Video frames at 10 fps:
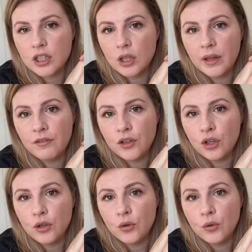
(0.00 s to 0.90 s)
so if
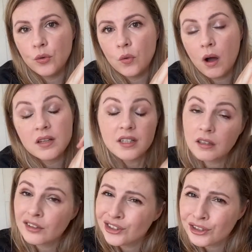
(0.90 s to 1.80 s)
you are still
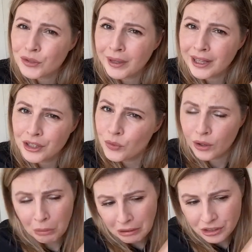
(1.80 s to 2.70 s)
on your lunch break and you
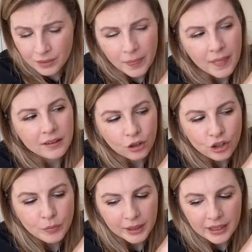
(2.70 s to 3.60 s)
want to watch
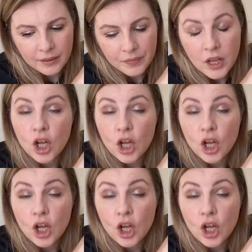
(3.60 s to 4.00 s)
Lunch Blake,